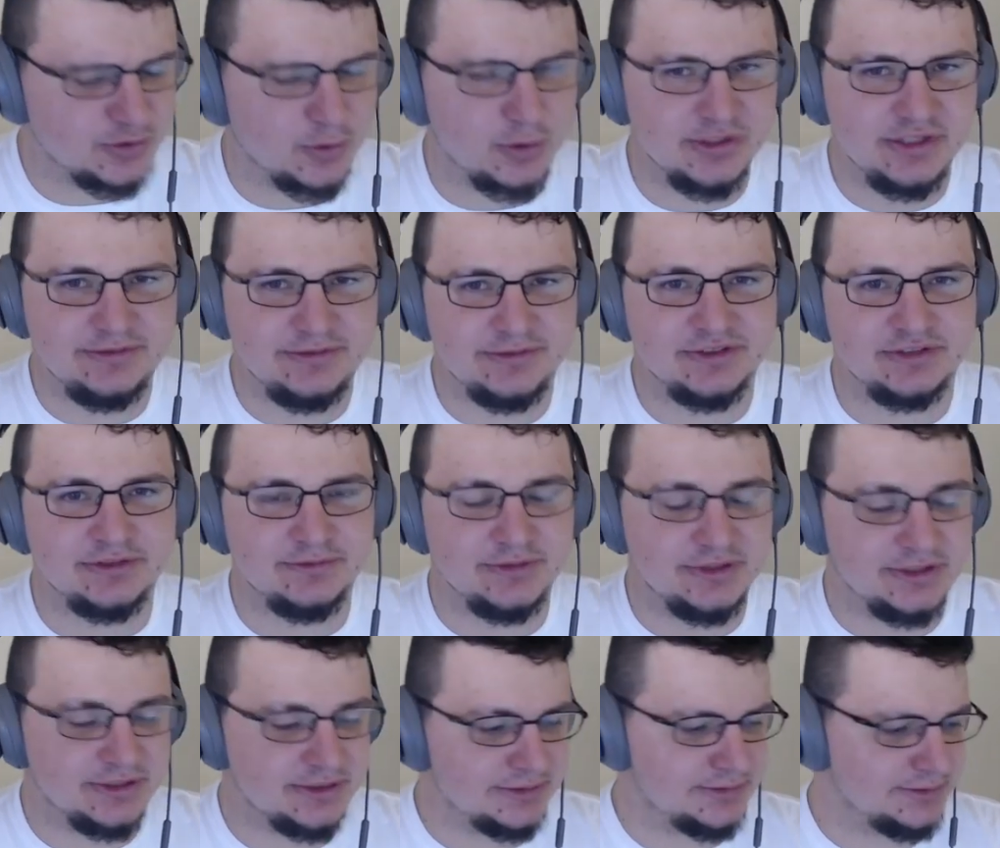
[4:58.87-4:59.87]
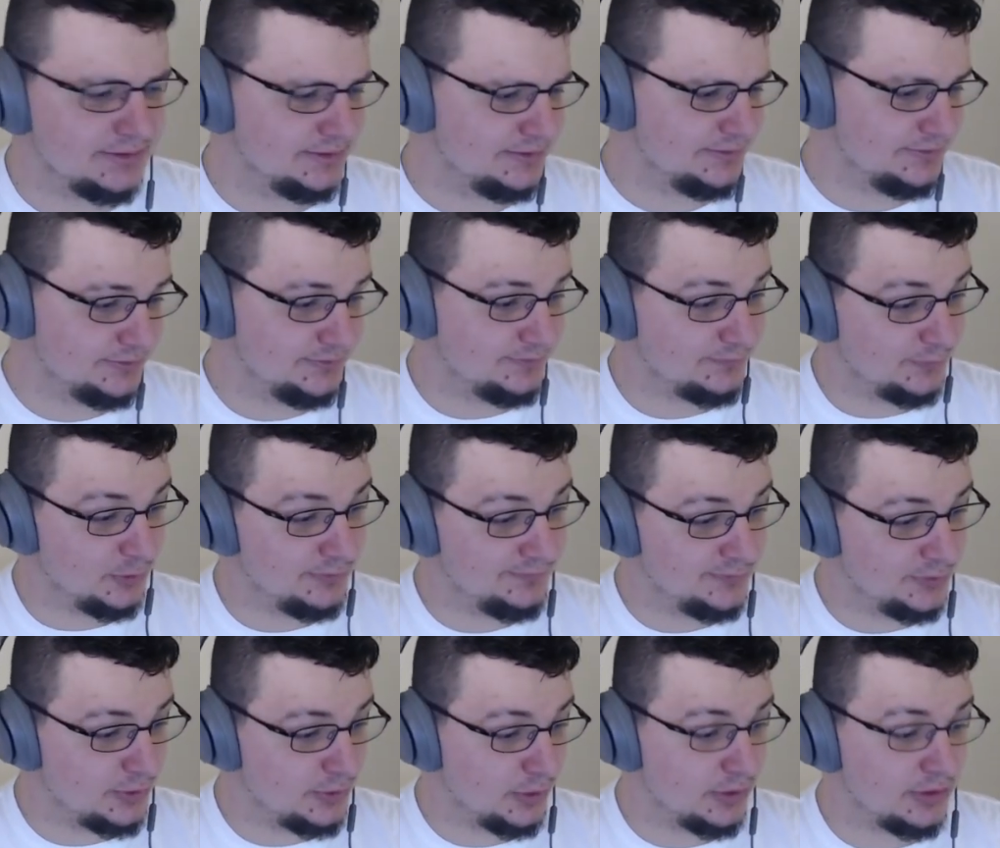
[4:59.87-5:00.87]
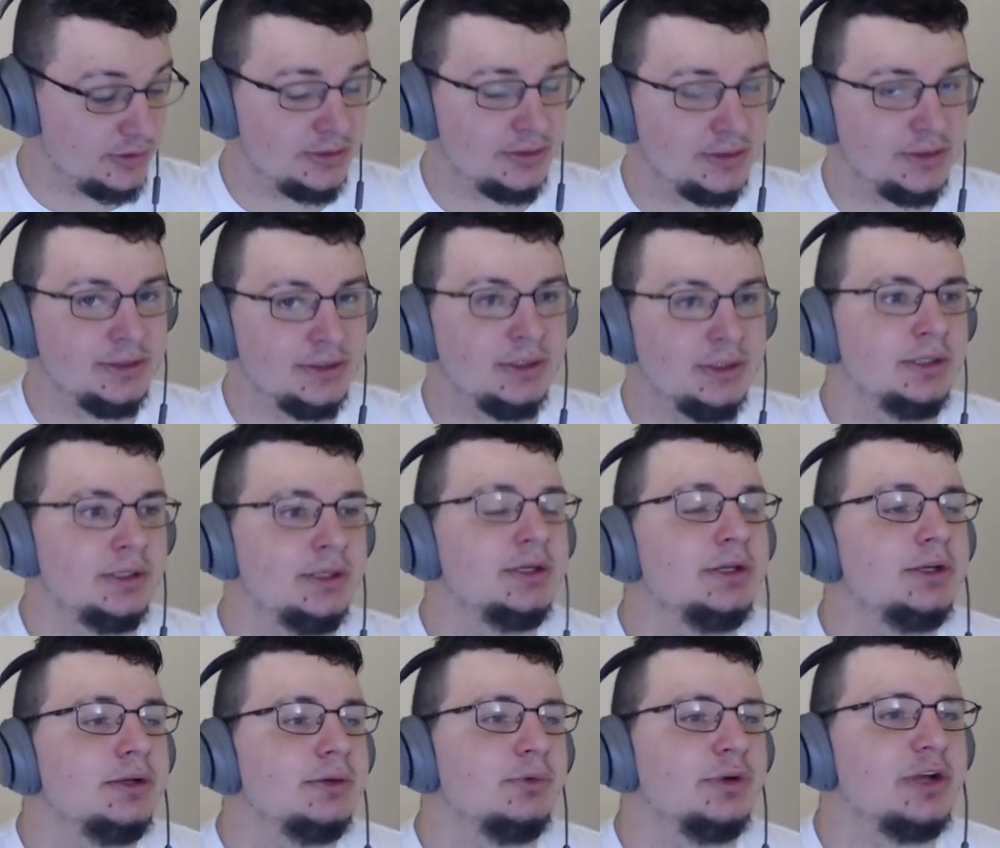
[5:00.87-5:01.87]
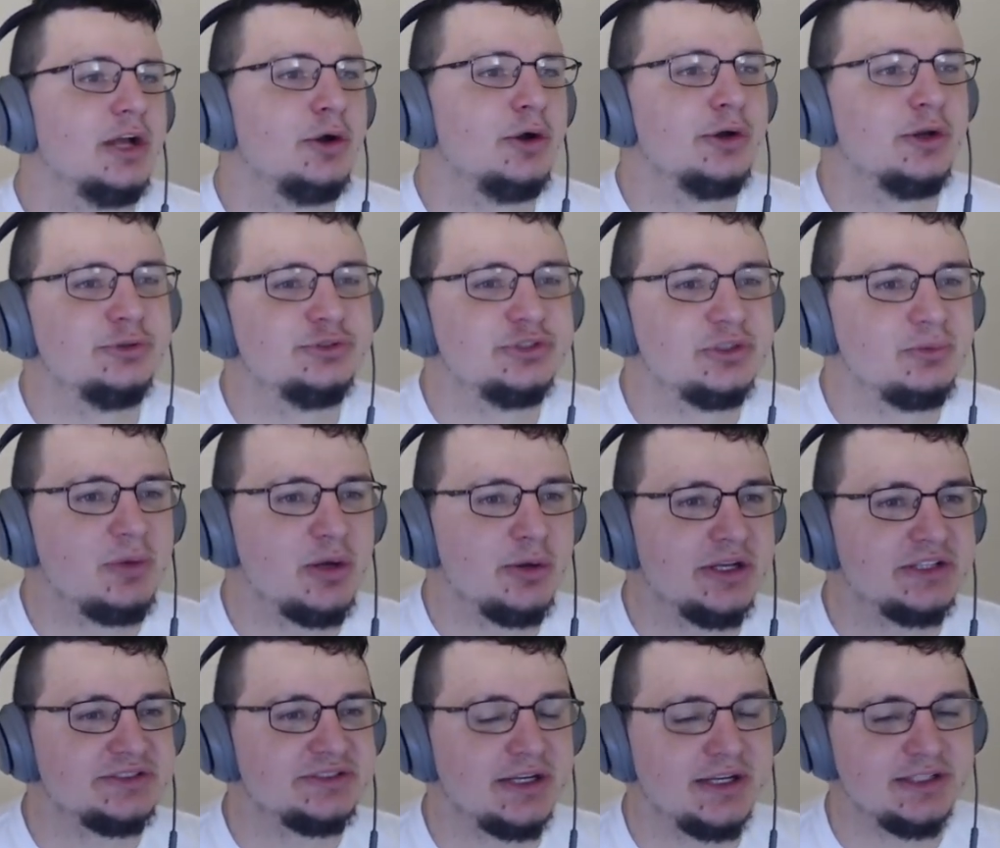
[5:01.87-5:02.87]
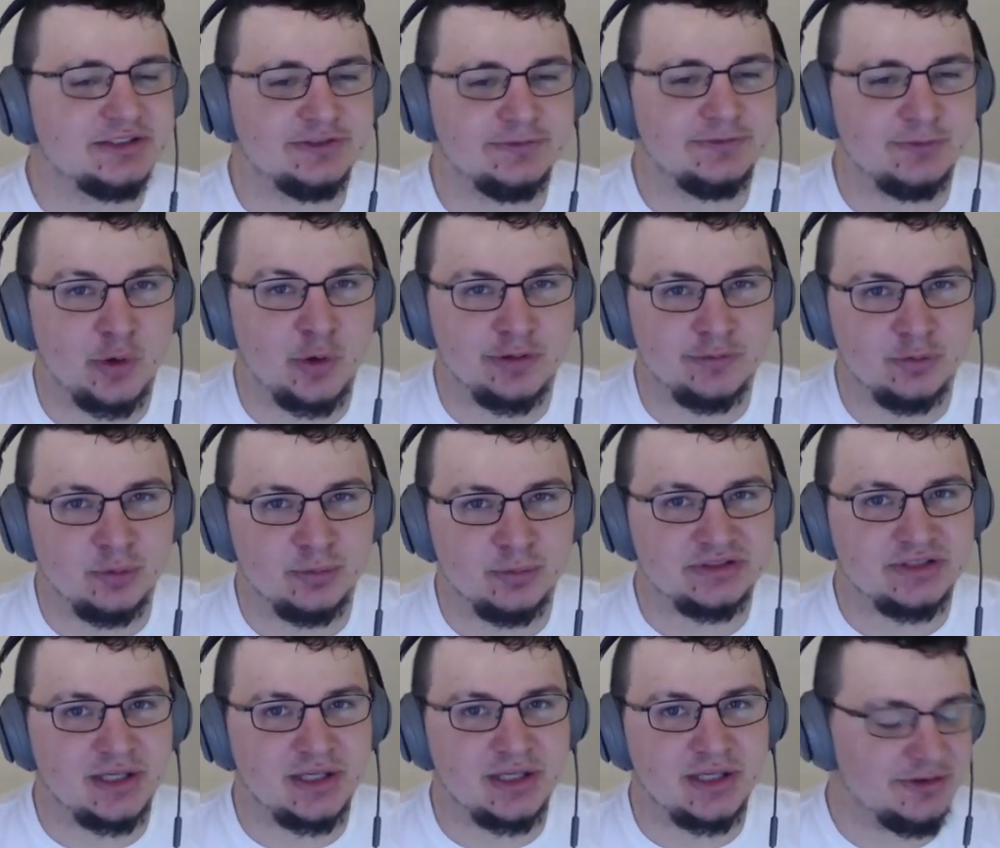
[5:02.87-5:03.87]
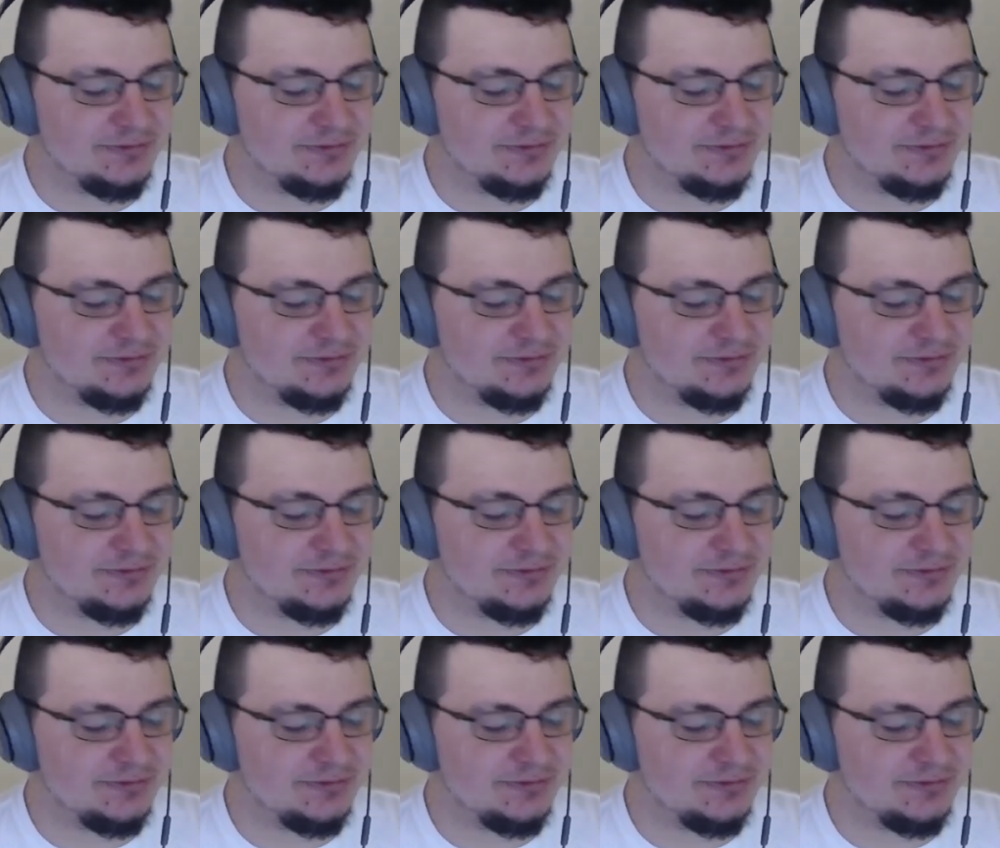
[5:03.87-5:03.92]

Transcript: defensive end, from Florida. We all know Jimbo has ties to Florida from his time at